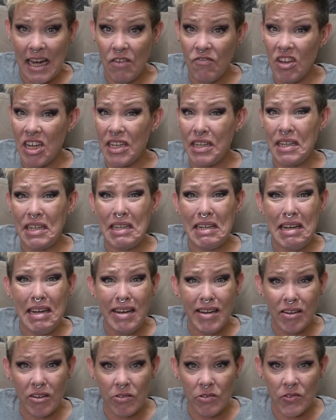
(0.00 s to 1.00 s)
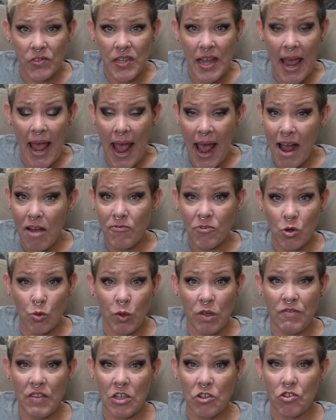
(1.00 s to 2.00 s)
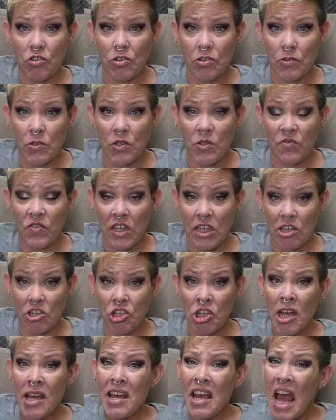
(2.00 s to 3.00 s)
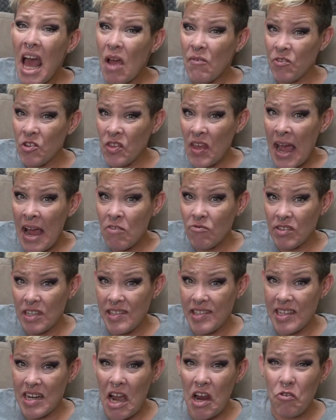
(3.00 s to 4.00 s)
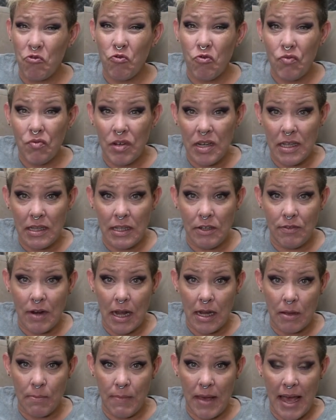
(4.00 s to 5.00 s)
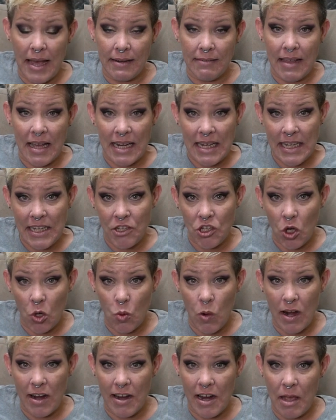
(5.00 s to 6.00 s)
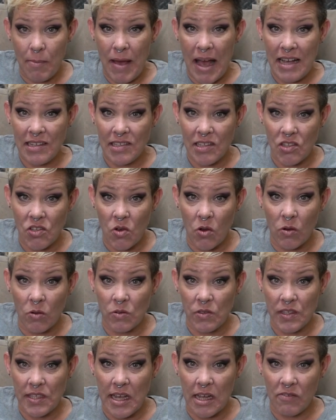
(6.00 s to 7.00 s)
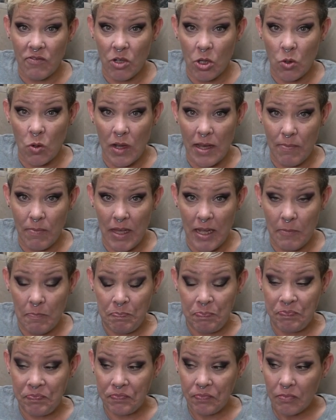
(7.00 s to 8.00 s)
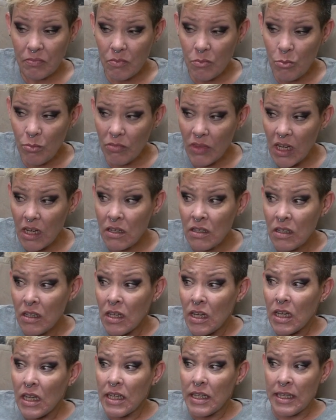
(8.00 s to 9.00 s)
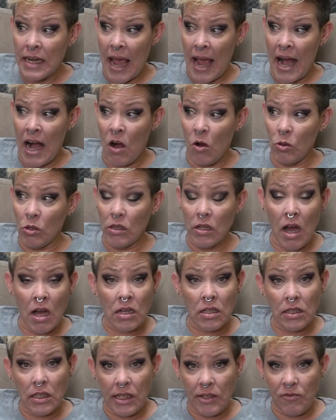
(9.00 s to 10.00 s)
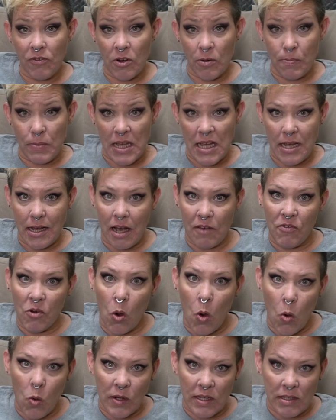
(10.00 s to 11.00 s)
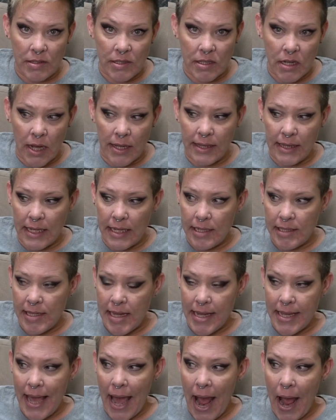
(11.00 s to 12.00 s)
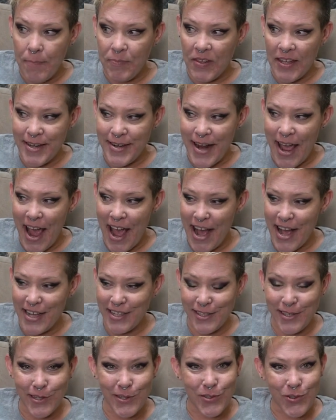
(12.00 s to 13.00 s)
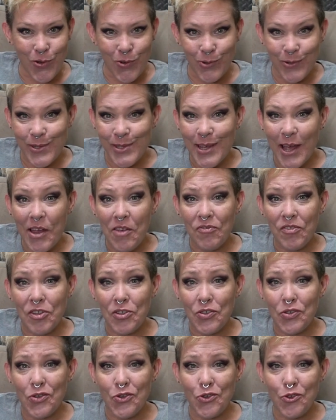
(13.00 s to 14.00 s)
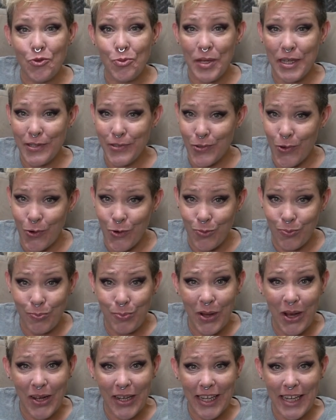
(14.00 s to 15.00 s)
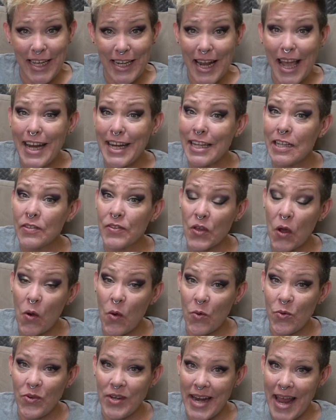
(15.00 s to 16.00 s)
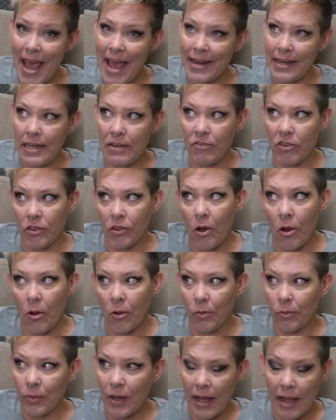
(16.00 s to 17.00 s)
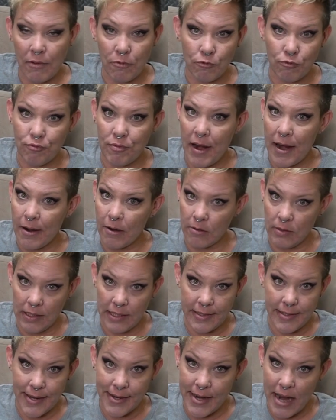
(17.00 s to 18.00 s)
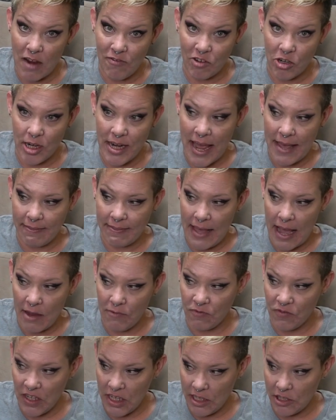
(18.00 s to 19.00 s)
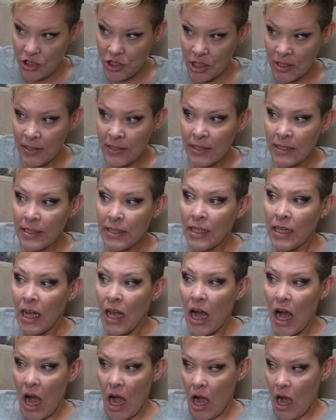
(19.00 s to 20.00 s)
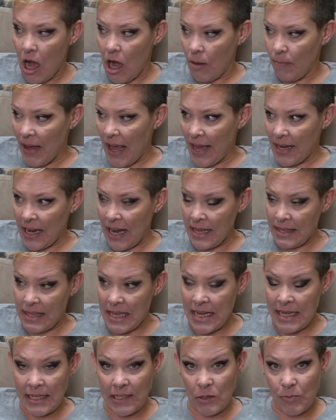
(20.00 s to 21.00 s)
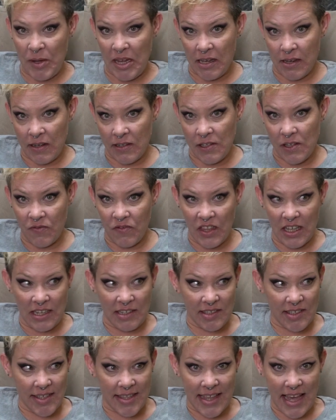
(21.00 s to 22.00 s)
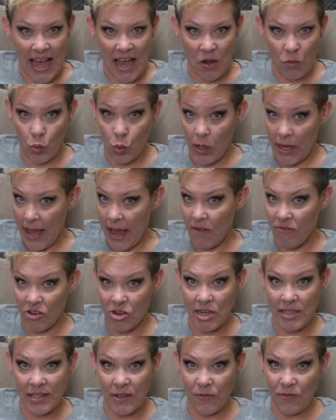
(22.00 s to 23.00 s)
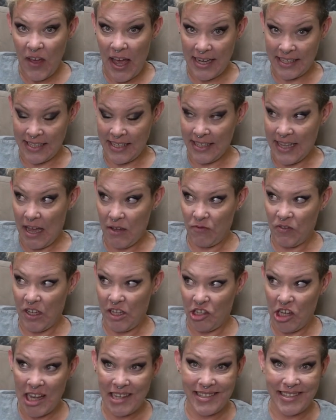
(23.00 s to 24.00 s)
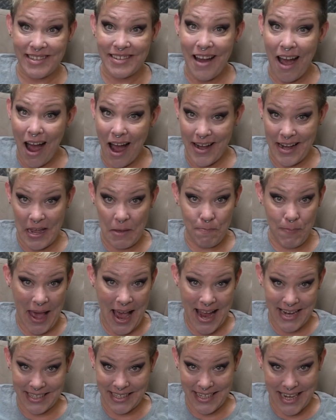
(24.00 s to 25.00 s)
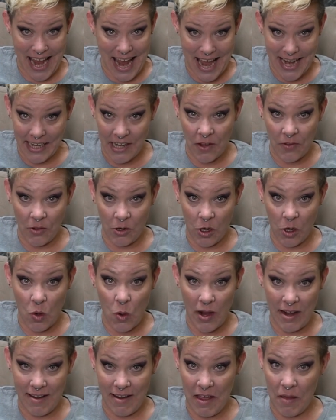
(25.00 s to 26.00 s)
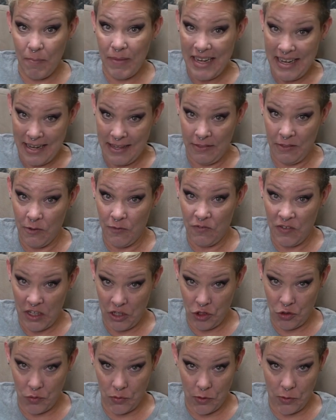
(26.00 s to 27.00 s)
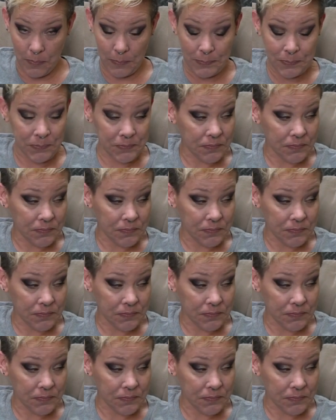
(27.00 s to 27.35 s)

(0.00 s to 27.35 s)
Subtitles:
even years after we've introduced fish. And for that reason, I really recommend that each aquarium has its own set of equipment. Now, luckily for me, I've always done this, and Captain has his own siphon tube, his own bucket, and his own net, even though I rarely to never net that fish. And I think it's because of this that whatever is affecting that fish has not impacted any other aquarium in the fish room.